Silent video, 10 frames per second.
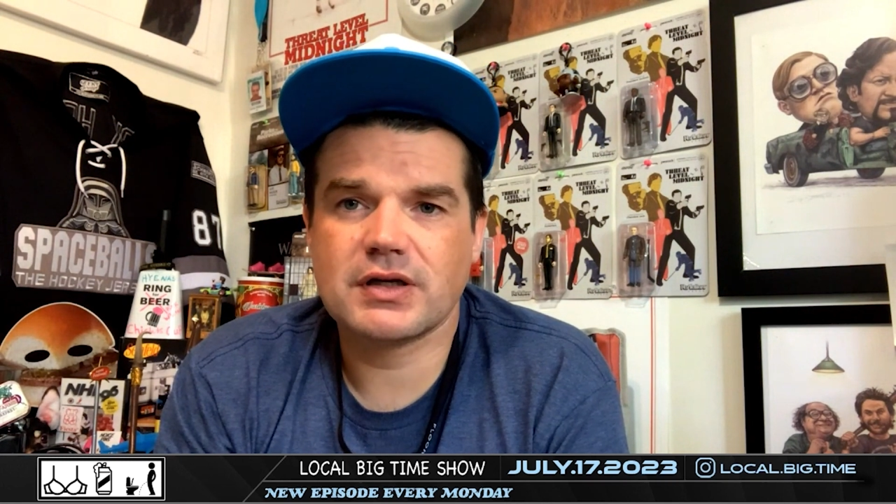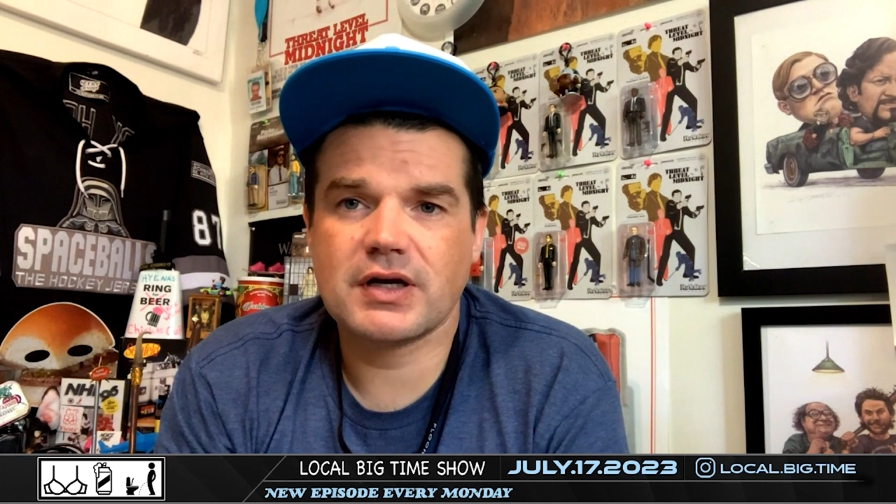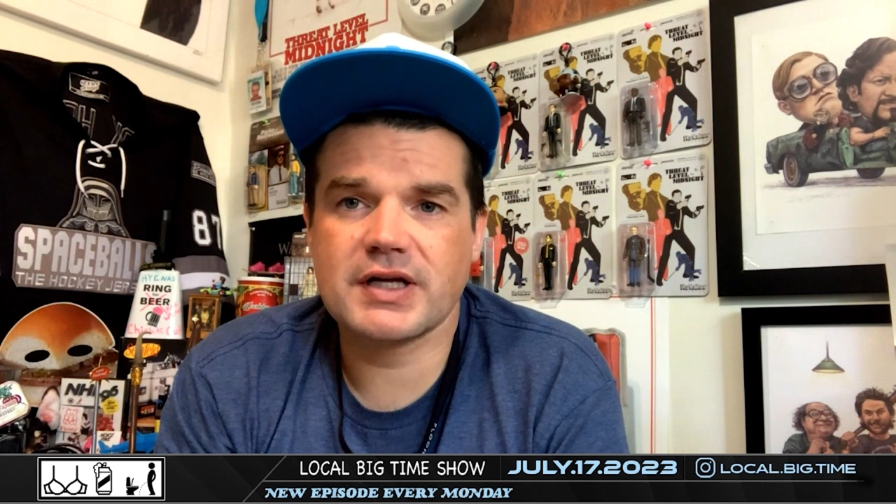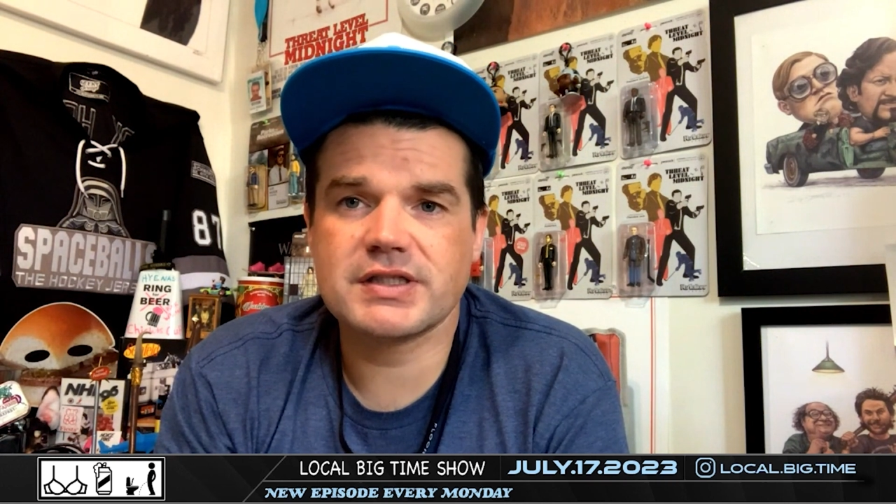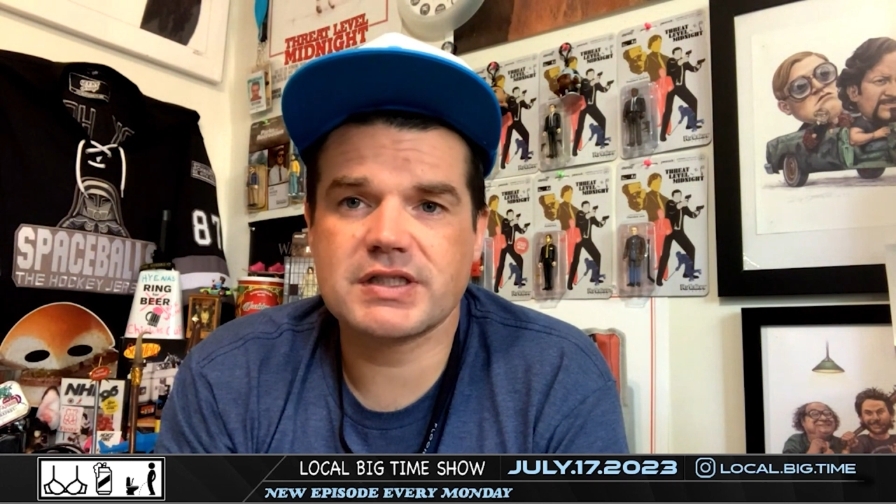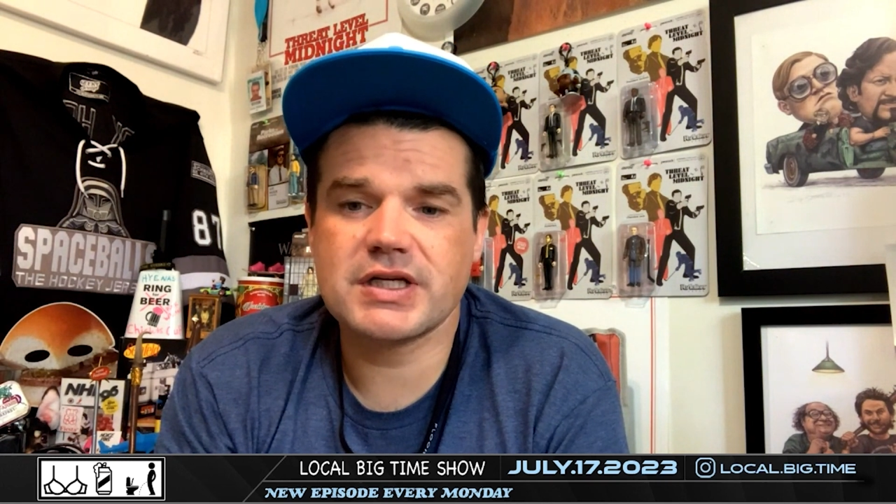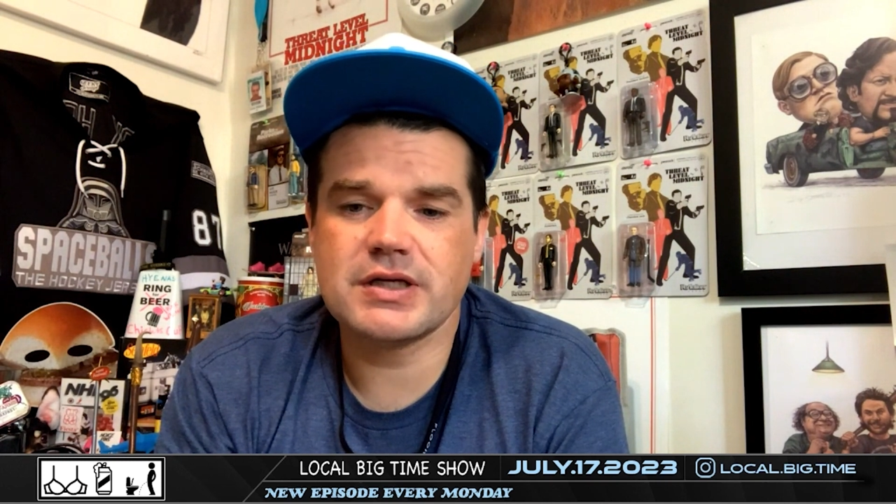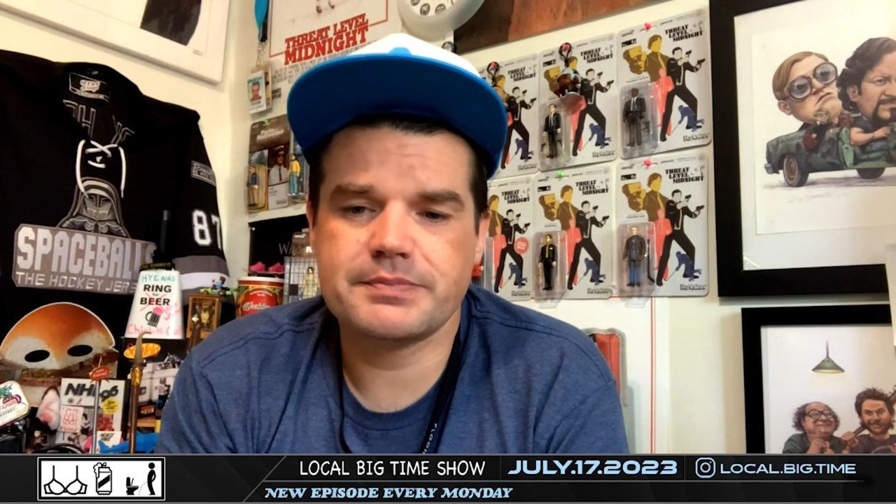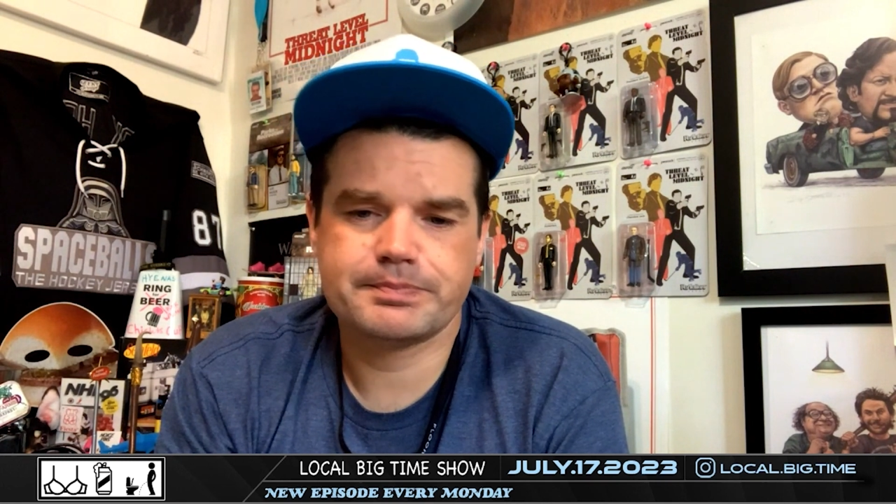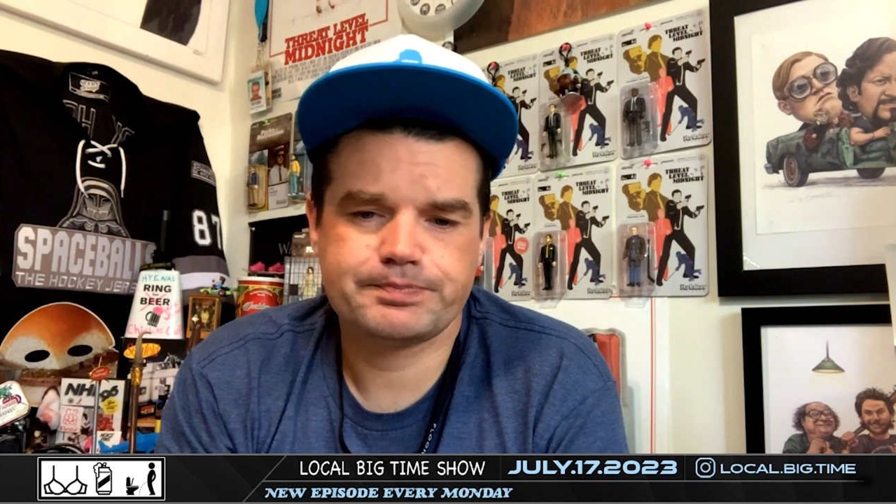iced
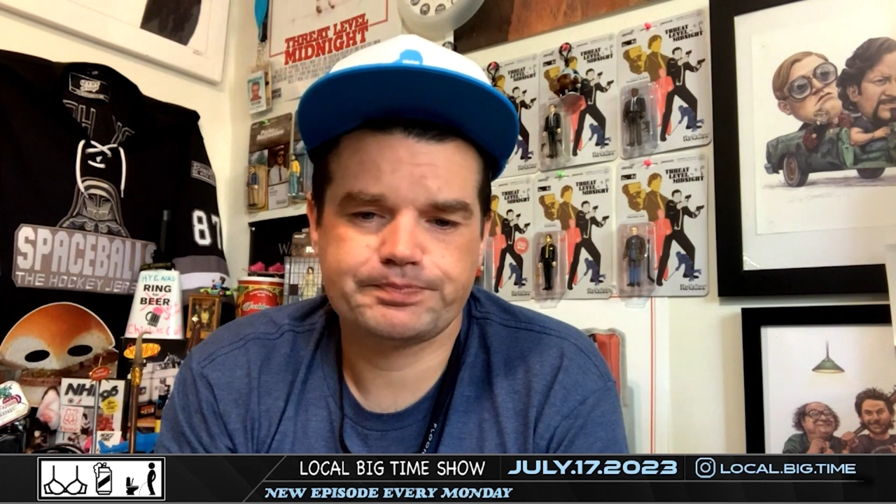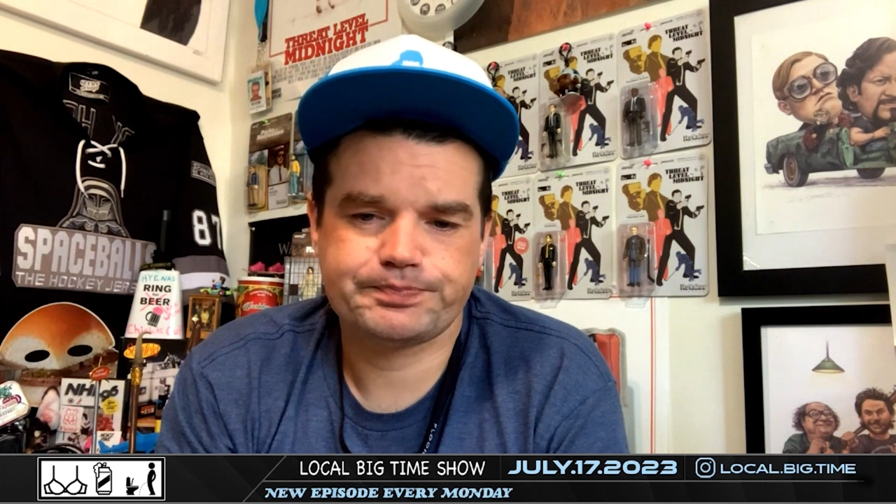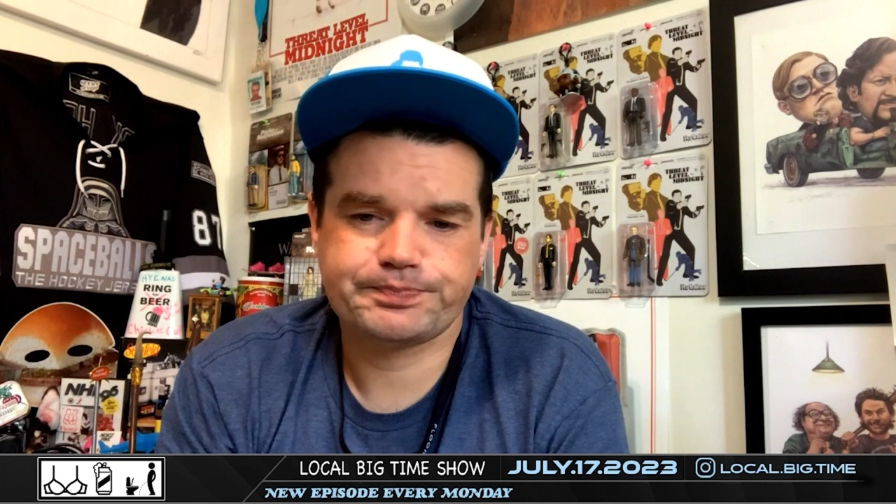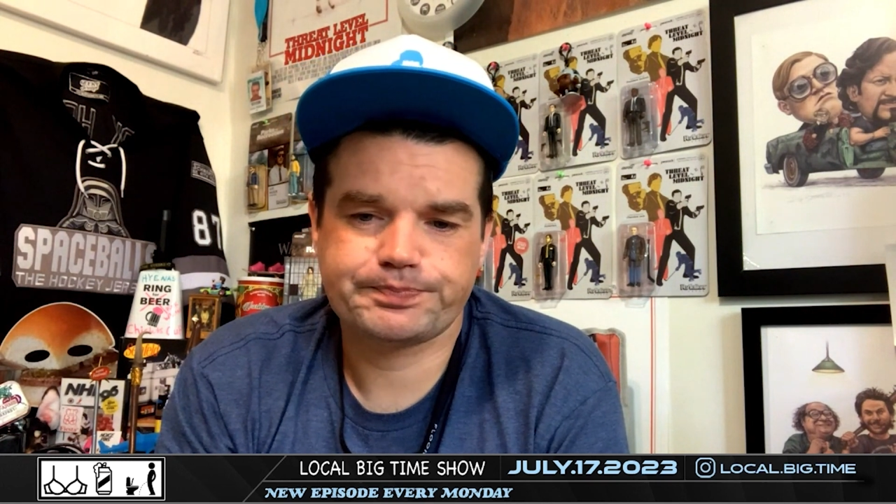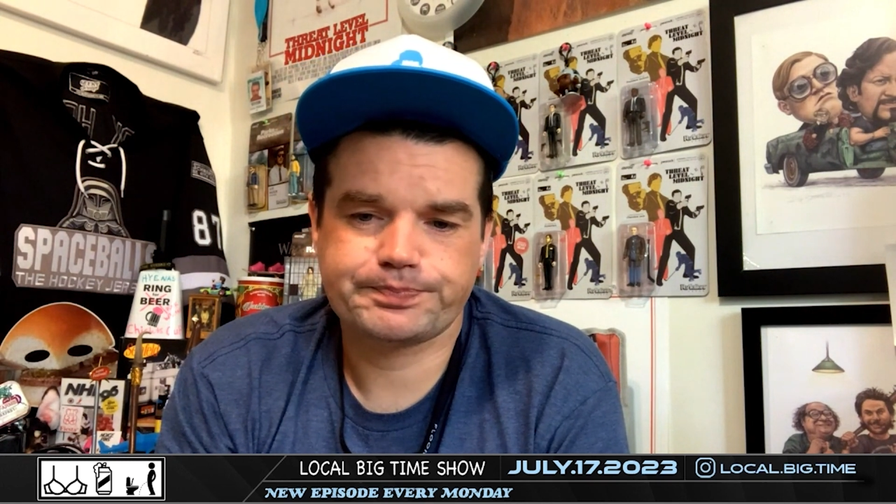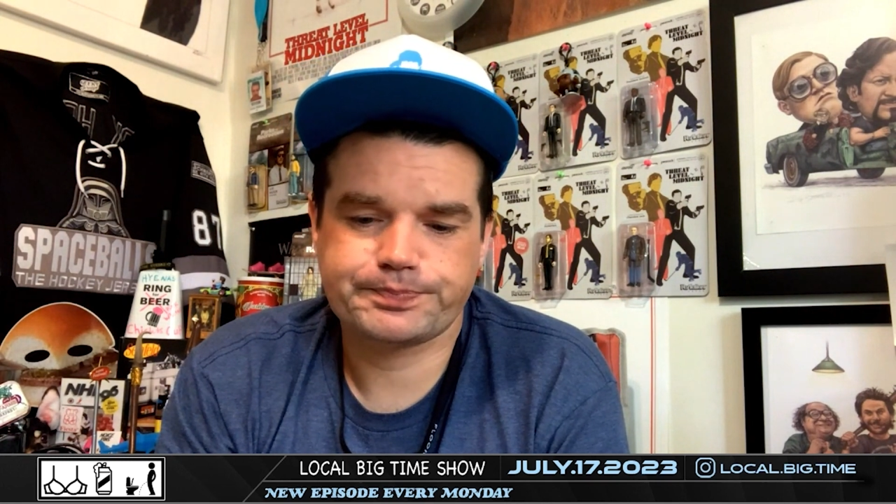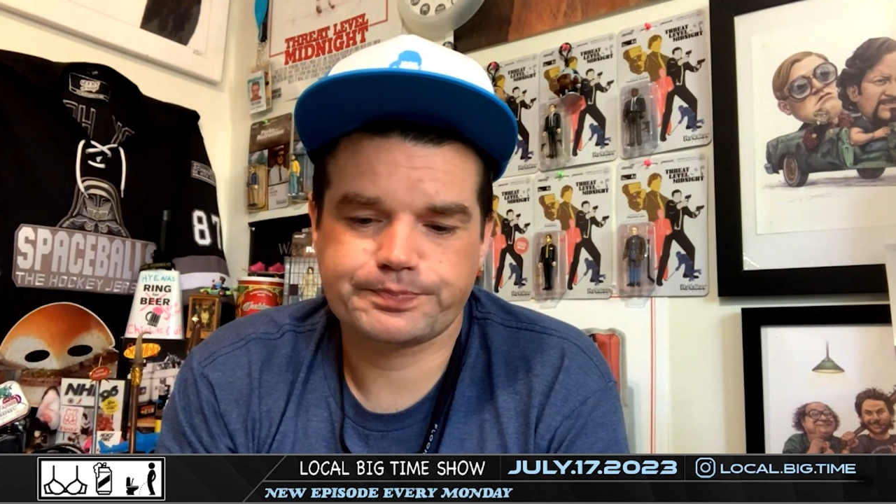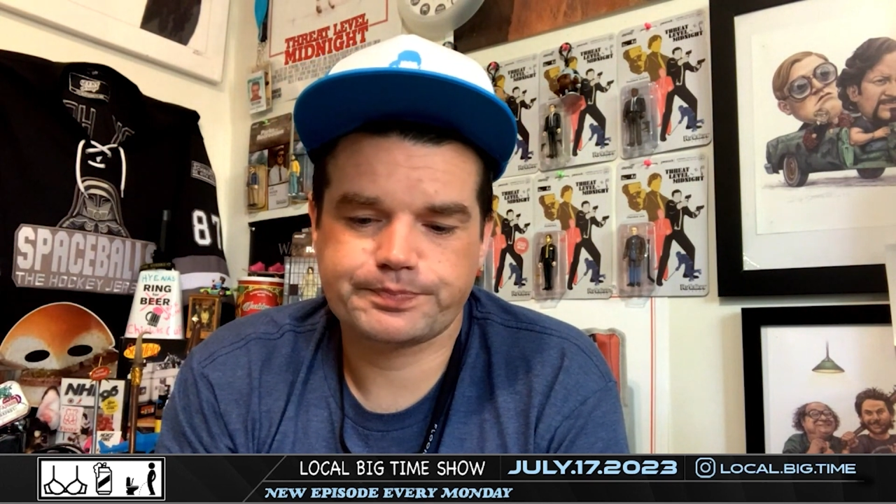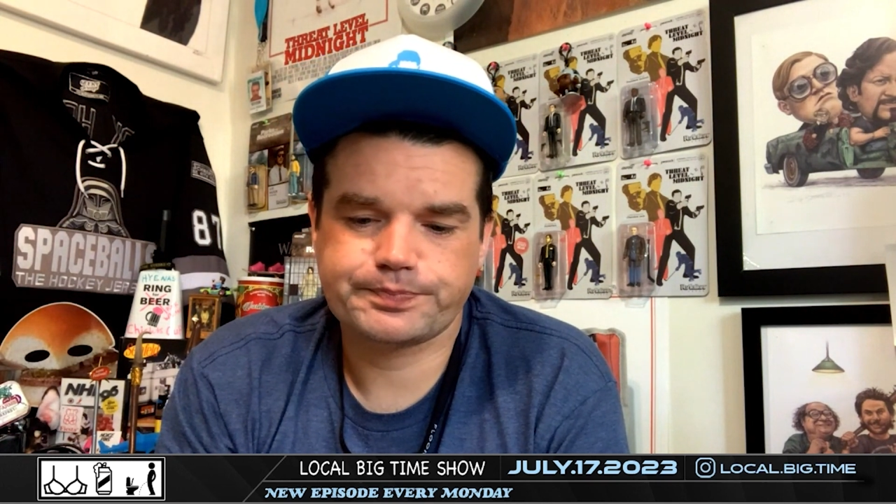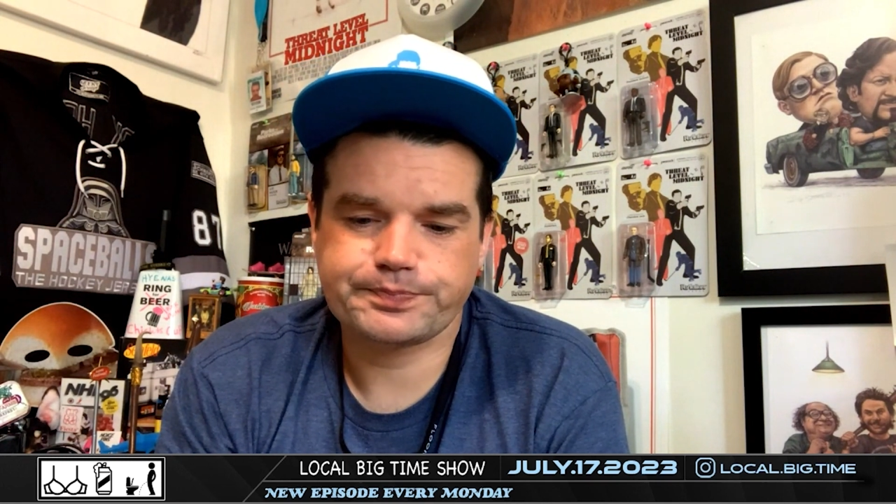tea?
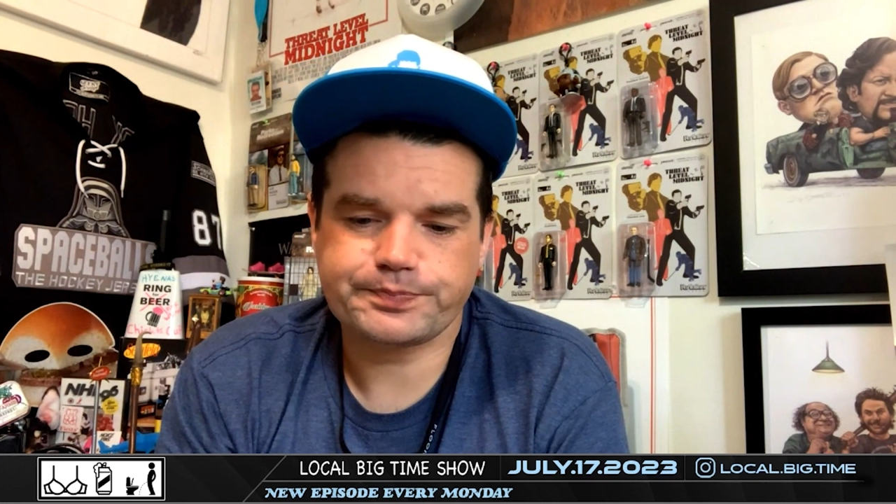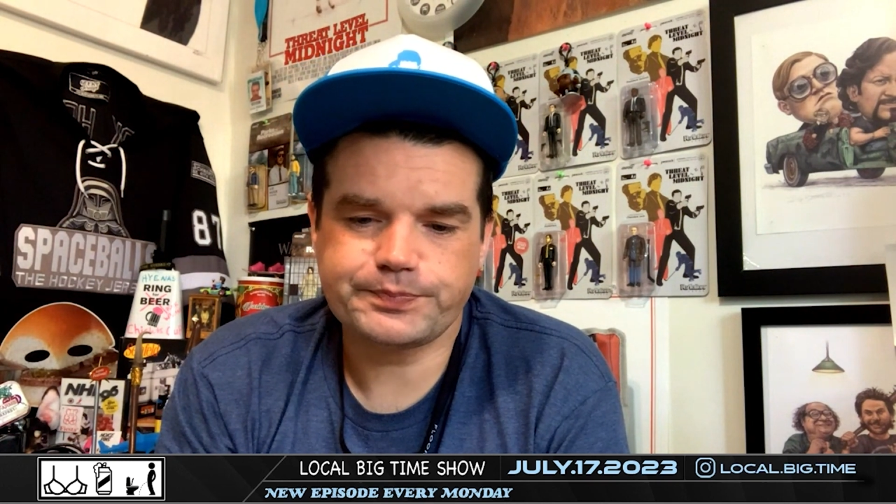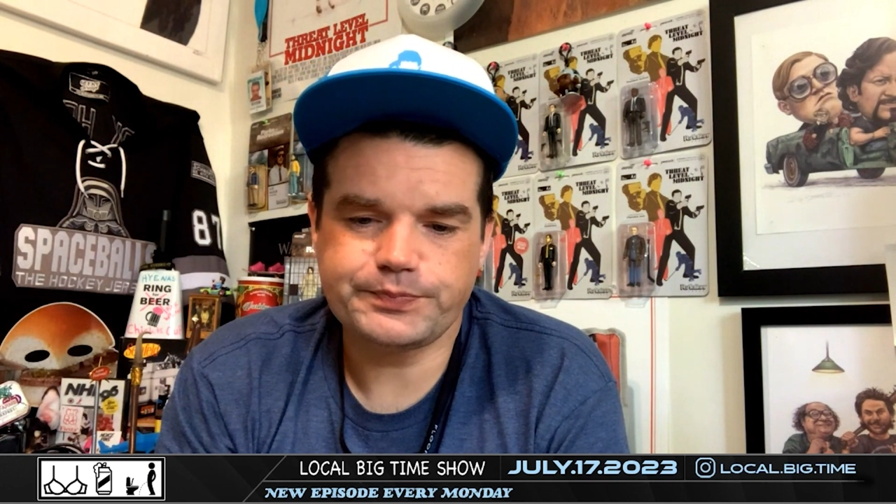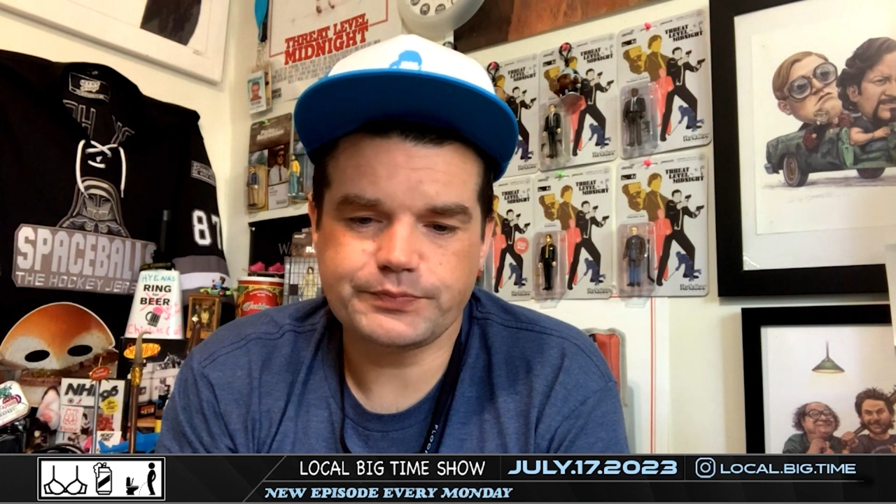I feel like I